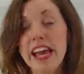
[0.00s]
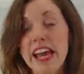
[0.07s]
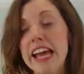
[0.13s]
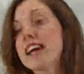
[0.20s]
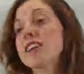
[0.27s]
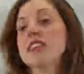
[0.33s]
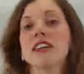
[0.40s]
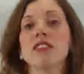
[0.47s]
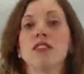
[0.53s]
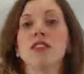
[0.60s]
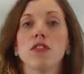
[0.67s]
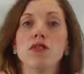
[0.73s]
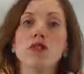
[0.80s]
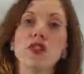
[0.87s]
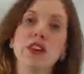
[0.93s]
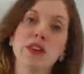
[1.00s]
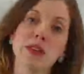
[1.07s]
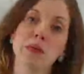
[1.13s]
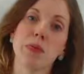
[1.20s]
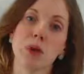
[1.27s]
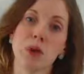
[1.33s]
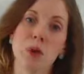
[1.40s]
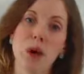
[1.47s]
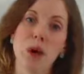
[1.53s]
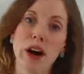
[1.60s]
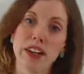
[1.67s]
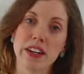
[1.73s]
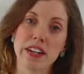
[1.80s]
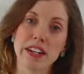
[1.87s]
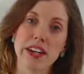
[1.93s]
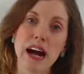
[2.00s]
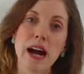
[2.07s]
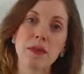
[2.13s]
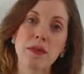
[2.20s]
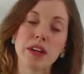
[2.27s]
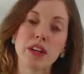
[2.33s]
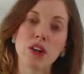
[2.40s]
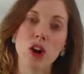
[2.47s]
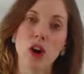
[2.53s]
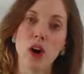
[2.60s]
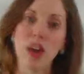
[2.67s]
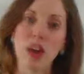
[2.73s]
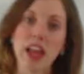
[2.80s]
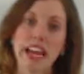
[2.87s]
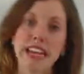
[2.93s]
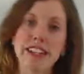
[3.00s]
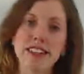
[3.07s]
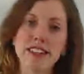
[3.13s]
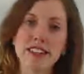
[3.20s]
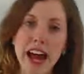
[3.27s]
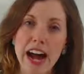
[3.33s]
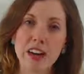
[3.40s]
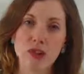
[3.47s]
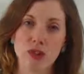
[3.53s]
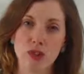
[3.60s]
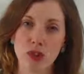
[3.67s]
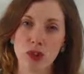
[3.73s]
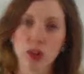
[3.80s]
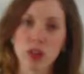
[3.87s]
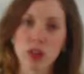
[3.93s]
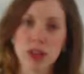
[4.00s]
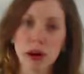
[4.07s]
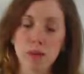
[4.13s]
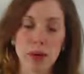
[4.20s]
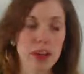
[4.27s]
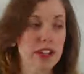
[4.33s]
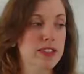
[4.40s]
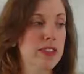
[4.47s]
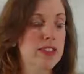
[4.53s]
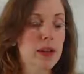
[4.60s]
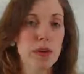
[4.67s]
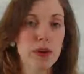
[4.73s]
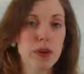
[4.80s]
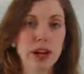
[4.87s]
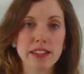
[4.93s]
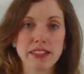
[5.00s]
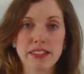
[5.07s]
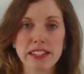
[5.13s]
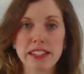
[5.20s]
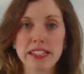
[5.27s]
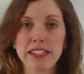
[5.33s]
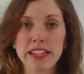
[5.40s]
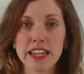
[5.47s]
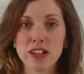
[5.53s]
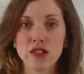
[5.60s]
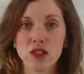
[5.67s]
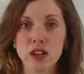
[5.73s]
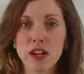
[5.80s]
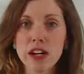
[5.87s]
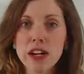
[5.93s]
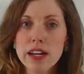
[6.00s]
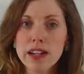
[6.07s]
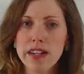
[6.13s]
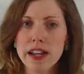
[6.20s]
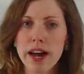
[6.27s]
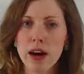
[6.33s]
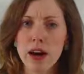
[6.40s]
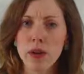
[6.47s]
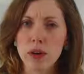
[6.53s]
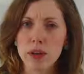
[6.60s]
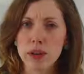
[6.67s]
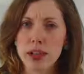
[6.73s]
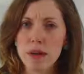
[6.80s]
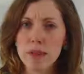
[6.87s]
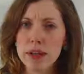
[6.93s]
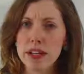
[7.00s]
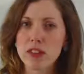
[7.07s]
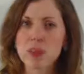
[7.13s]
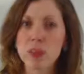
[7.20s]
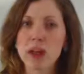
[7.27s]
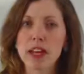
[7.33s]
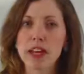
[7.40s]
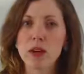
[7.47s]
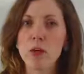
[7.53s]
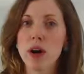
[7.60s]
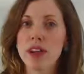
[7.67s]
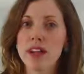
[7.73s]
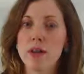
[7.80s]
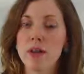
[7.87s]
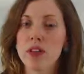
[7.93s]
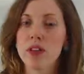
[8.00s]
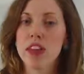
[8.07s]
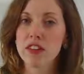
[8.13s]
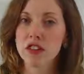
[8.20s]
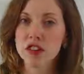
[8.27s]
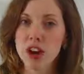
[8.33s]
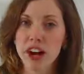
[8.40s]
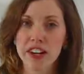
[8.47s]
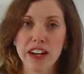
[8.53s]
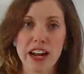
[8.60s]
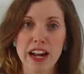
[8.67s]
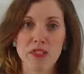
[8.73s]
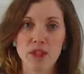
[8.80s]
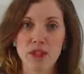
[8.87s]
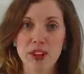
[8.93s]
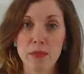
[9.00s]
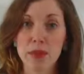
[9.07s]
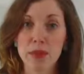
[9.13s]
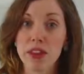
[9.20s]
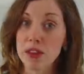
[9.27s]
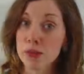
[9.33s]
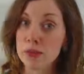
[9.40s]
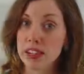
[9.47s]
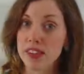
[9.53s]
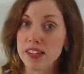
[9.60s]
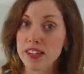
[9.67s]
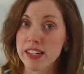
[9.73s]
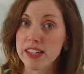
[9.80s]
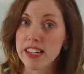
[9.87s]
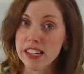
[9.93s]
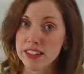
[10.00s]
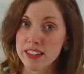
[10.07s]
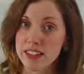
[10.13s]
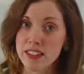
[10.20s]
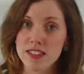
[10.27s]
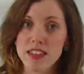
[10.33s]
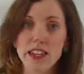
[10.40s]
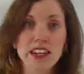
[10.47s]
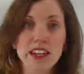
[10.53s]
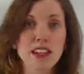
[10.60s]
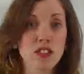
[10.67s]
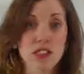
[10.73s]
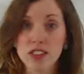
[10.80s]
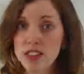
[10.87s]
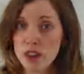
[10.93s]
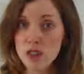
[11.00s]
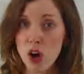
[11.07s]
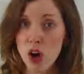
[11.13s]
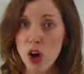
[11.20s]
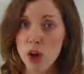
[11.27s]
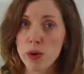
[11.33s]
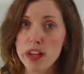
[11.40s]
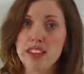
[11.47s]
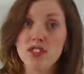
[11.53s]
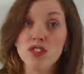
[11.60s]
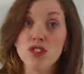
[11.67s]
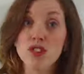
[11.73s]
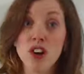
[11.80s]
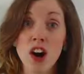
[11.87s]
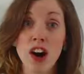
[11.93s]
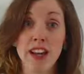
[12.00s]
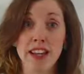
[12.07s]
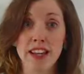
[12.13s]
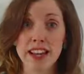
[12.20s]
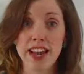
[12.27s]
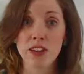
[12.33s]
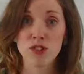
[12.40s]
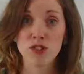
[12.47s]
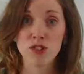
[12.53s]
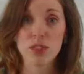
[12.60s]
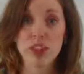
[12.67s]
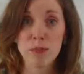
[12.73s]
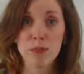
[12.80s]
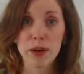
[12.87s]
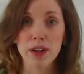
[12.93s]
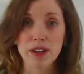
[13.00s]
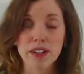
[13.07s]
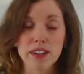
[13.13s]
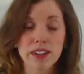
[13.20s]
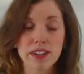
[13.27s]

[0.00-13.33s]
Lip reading: and is a visible quantity, I'm going to call a natural number. It's a number I see in nature. Now, let me explain one number that's not a natural number that you might think is. 0 is not a natural number.